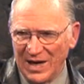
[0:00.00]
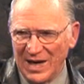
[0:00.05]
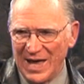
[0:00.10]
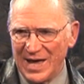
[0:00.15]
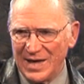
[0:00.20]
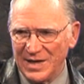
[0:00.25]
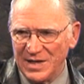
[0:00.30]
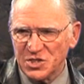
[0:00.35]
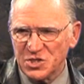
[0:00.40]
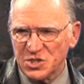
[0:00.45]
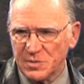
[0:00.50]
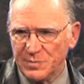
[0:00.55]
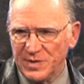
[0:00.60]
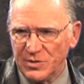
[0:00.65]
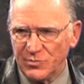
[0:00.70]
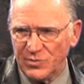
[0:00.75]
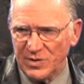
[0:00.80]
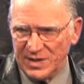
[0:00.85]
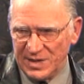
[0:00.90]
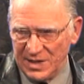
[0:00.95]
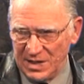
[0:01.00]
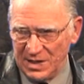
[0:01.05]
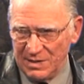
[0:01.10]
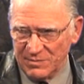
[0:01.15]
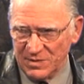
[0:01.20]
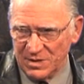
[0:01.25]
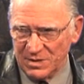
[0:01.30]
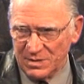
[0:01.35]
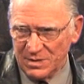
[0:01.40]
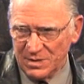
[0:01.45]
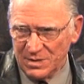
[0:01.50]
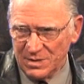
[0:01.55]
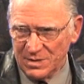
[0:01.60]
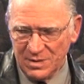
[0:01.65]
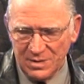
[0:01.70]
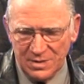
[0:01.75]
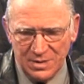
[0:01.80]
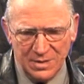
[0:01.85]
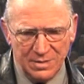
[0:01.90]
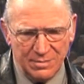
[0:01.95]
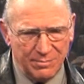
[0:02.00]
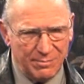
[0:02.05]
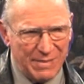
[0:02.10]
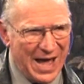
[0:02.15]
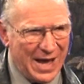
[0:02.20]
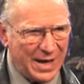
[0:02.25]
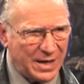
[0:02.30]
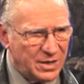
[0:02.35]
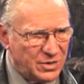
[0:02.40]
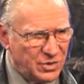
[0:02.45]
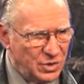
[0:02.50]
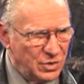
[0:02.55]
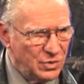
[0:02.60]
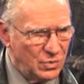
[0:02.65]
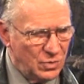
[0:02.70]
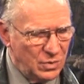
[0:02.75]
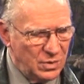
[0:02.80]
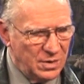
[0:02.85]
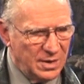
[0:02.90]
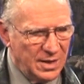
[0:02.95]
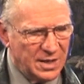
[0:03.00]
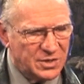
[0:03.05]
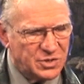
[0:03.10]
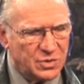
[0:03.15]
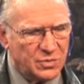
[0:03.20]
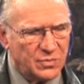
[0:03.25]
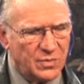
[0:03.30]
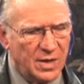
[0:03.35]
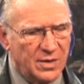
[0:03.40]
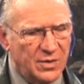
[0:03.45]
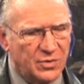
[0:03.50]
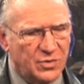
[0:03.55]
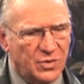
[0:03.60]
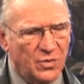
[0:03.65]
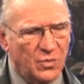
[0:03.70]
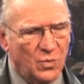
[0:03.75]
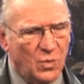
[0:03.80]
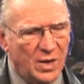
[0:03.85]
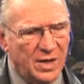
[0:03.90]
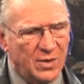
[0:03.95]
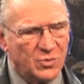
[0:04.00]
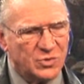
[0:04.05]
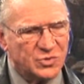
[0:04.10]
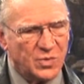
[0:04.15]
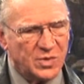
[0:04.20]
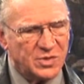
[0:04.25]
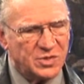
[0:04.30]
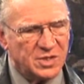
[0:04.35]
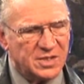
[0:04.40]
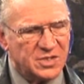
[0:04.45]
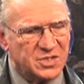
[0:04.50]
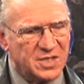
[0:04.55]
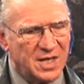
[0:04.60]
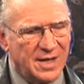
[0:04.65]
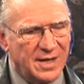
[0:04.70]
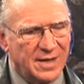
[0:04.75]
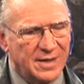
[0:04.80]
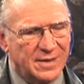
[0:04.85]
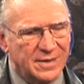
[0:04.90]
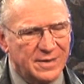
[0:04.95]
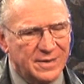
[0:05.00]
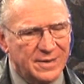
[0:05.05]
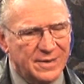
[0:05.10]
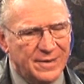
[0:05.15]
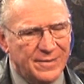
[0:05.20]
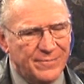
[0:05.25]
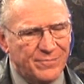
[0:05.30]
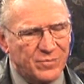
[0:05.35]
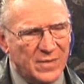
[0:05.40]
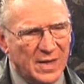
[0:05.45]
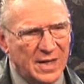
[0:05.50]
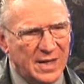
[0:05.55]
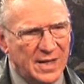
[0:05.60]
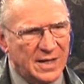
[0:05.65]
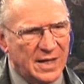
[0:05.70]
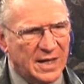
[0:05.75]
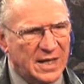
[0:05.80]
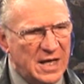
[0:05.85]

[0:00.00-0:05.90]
land is to be redeemed back to the one it was originally signed. To